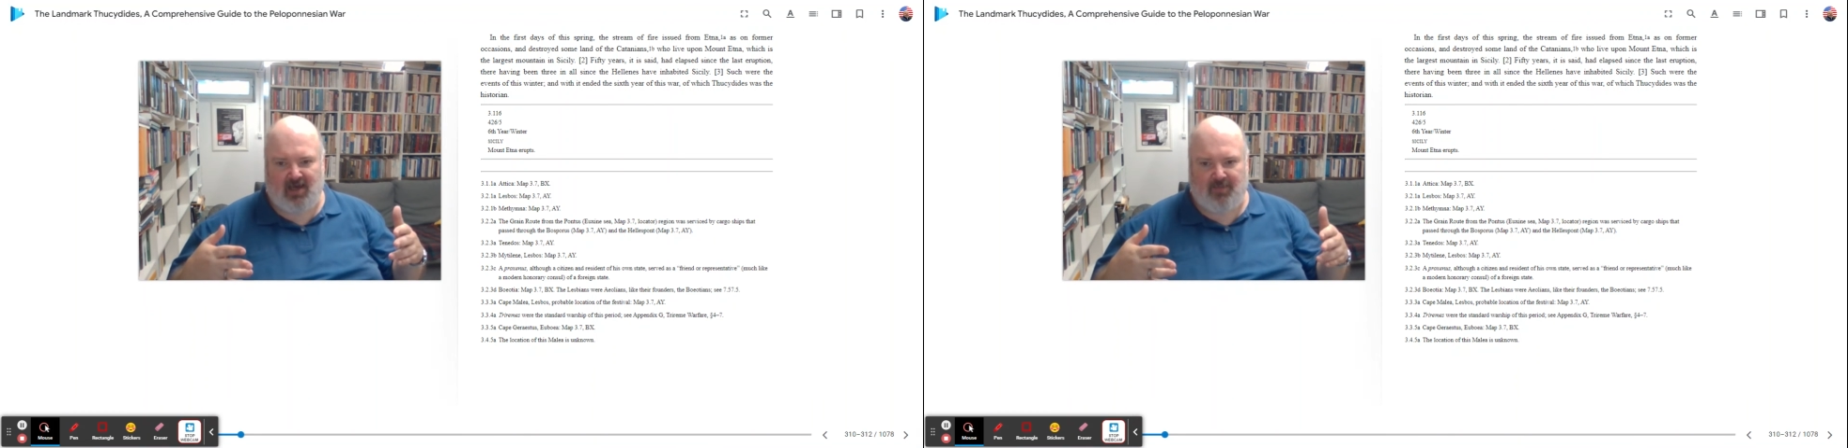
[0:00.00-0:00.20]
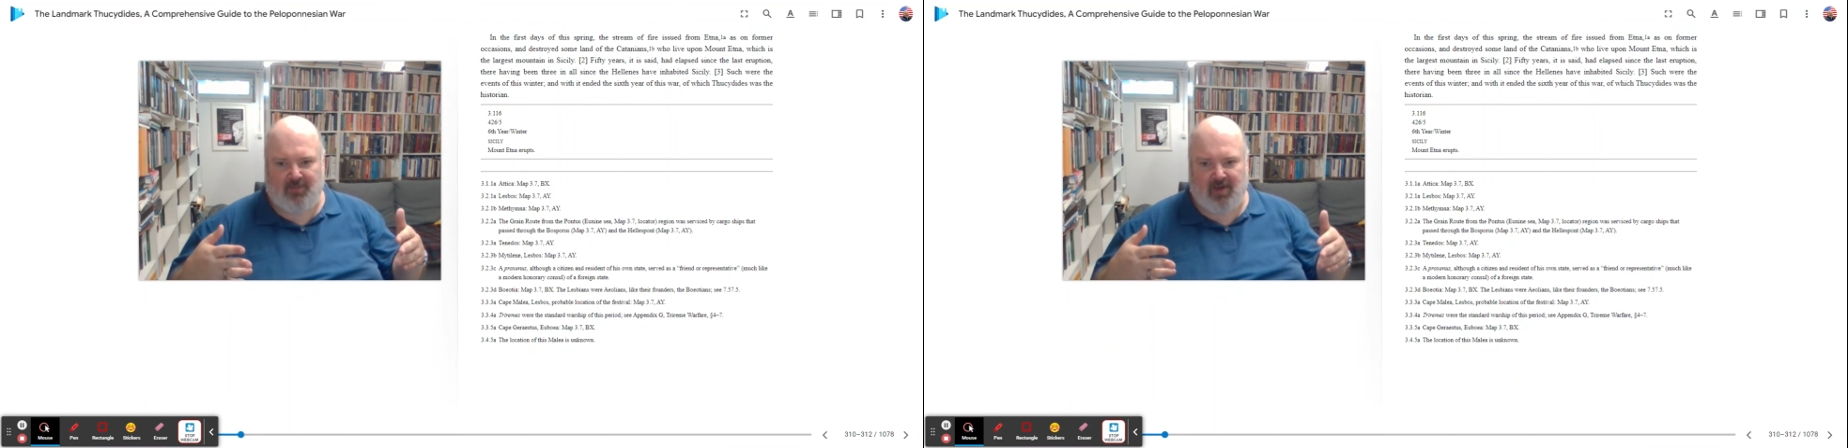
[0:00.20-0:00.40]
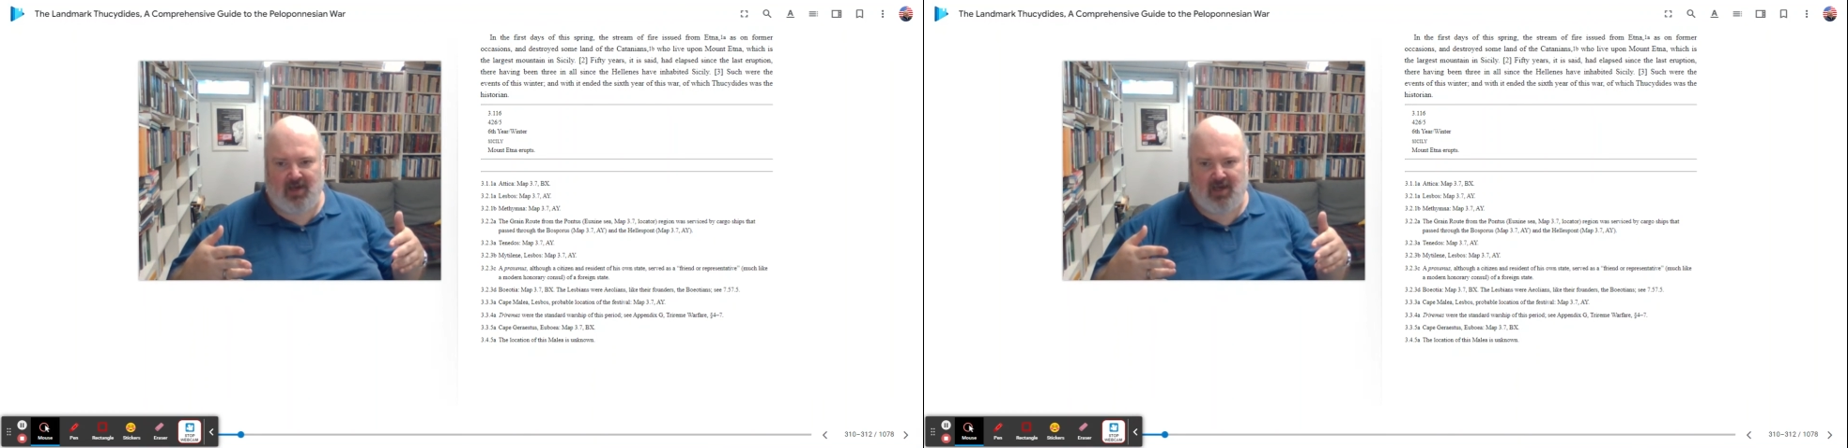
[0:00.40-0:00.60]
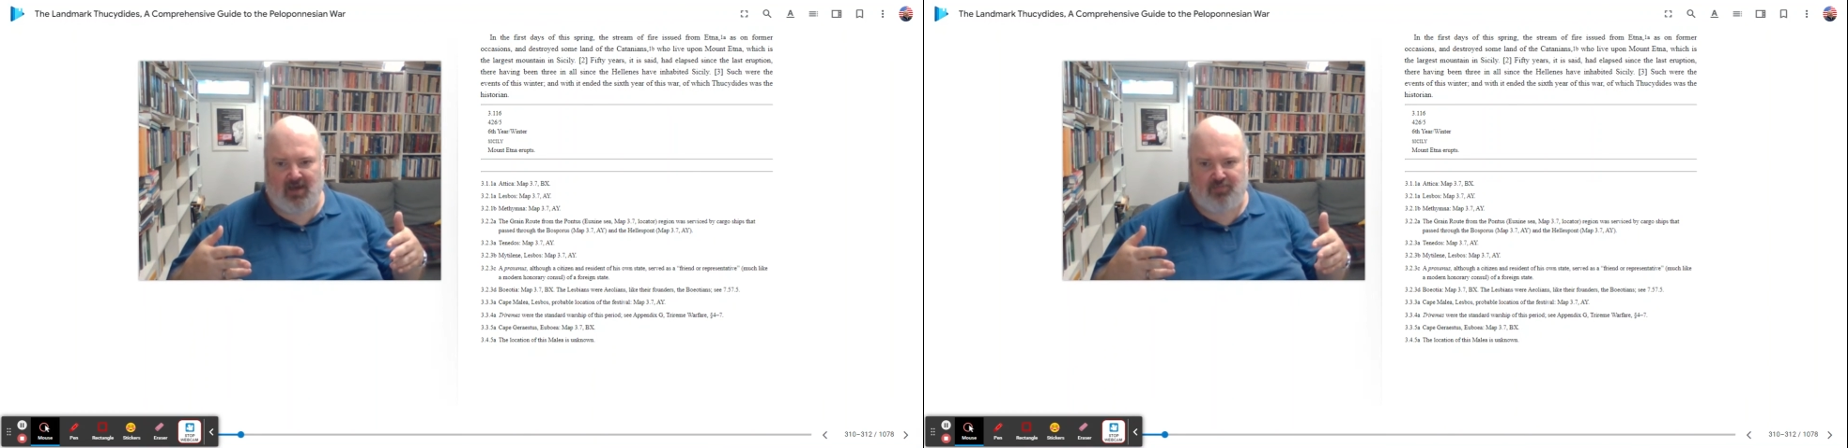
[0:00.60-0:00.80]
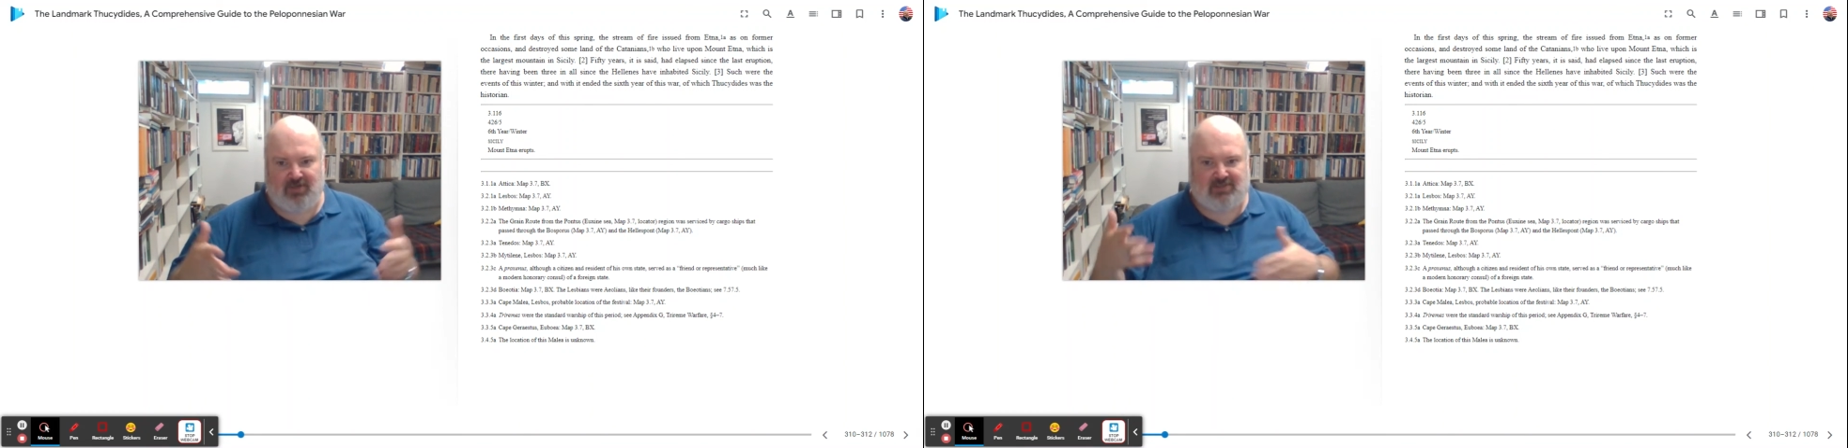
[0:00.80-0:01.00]
um,
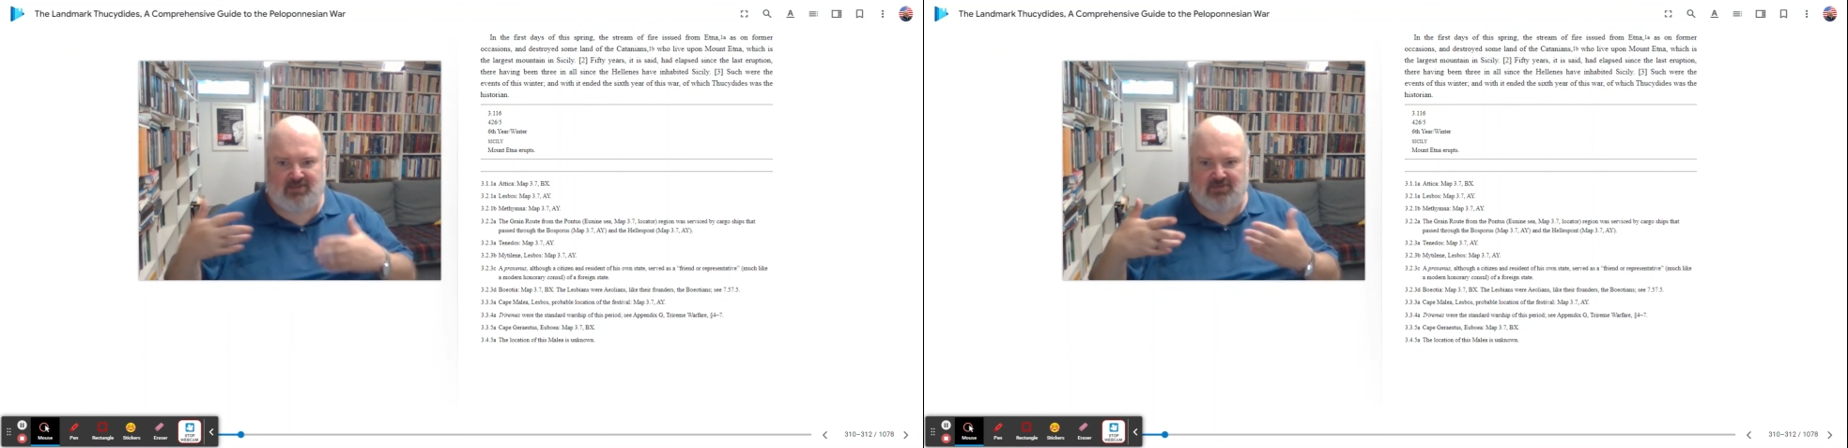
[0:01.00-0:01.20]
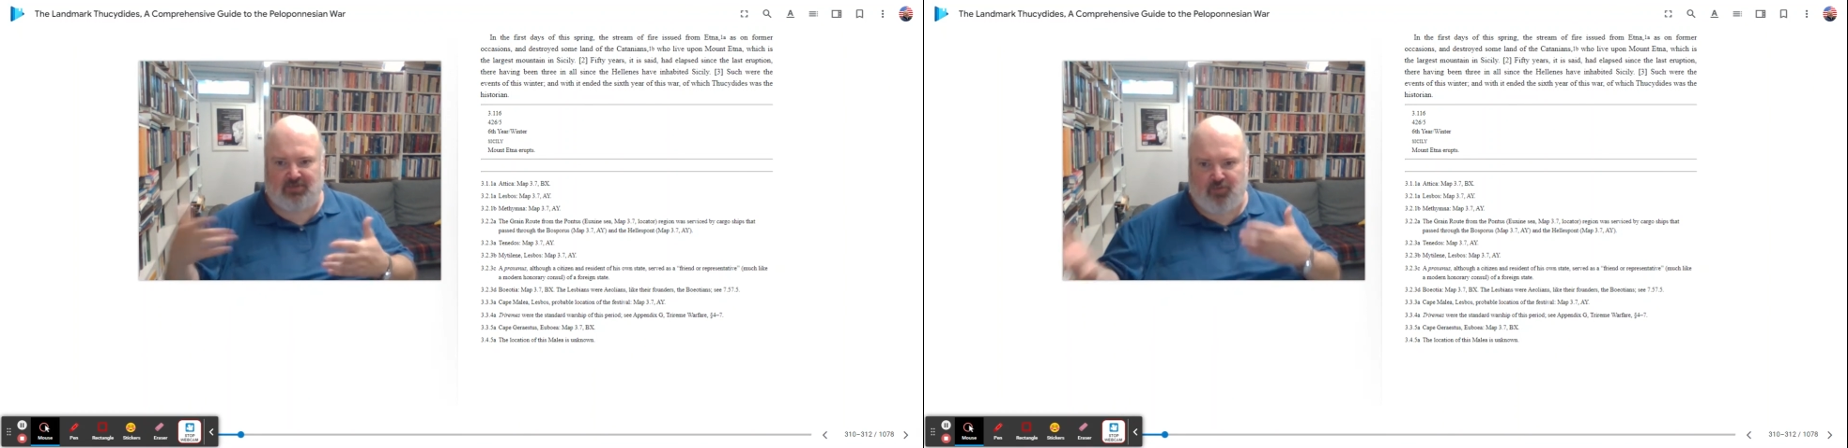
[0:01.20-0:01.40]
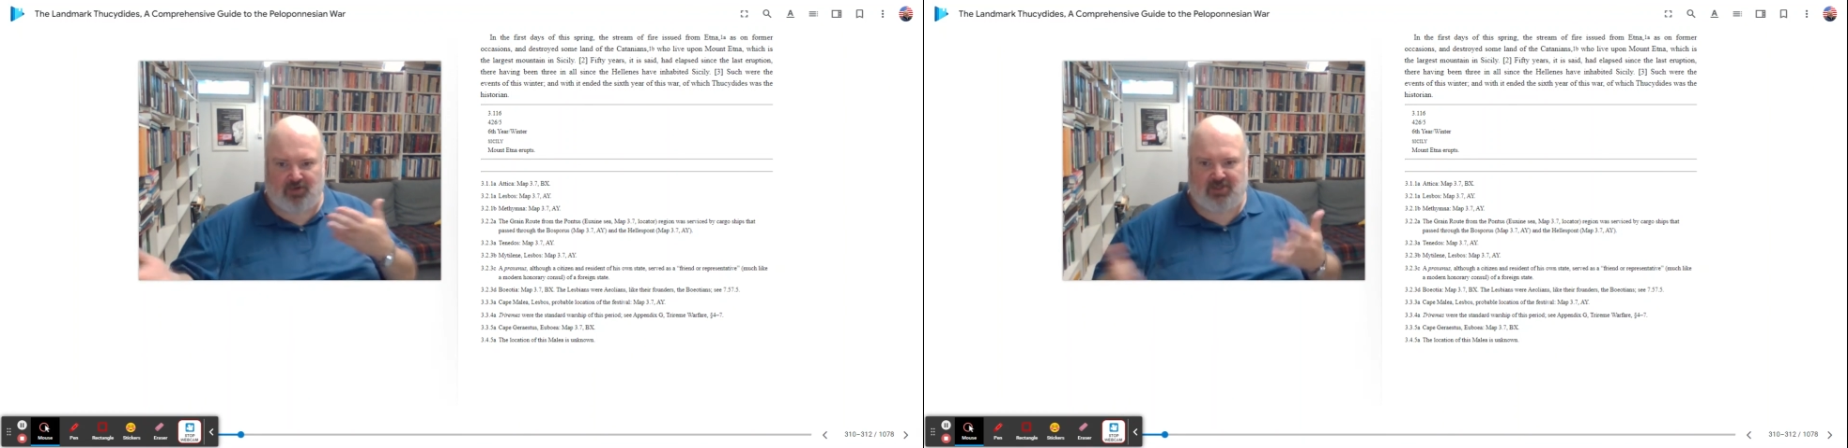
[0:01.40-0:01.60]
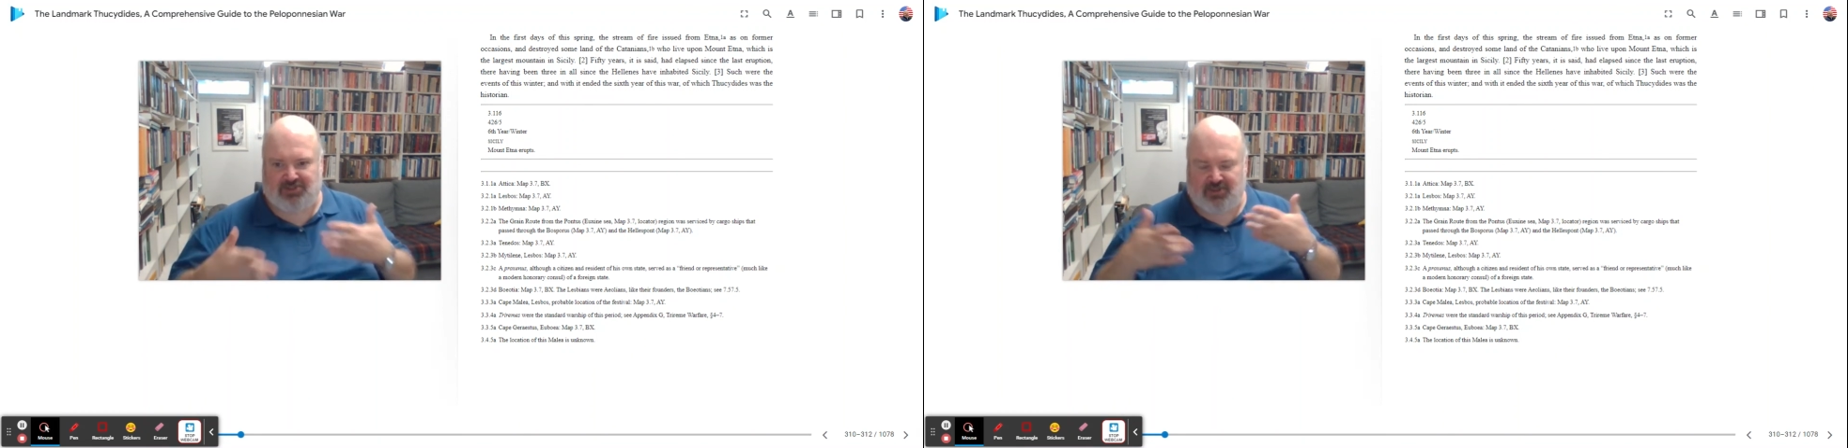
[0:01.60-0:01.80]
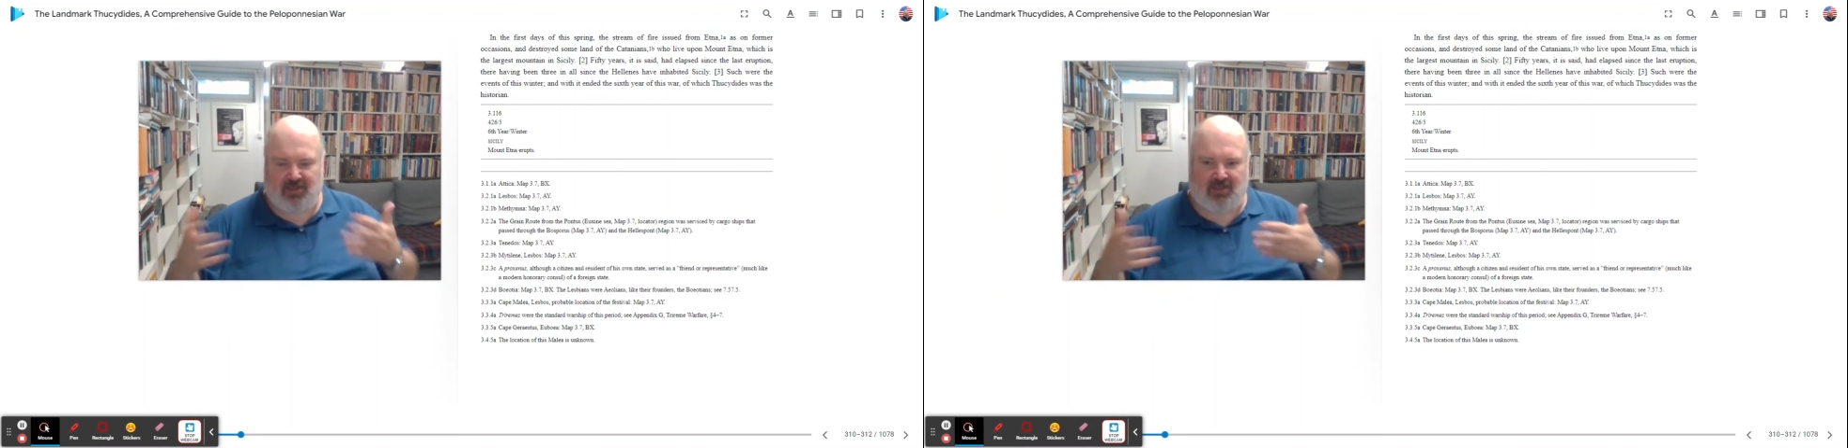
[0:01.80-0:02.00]
please
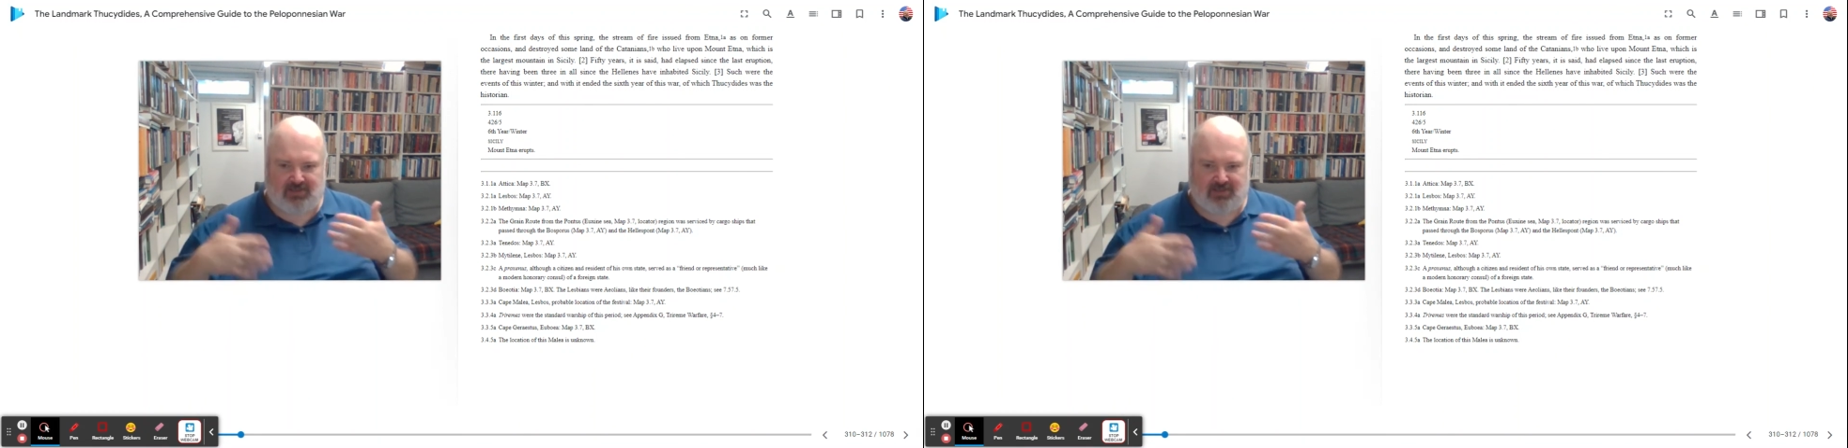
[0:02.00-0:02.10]
support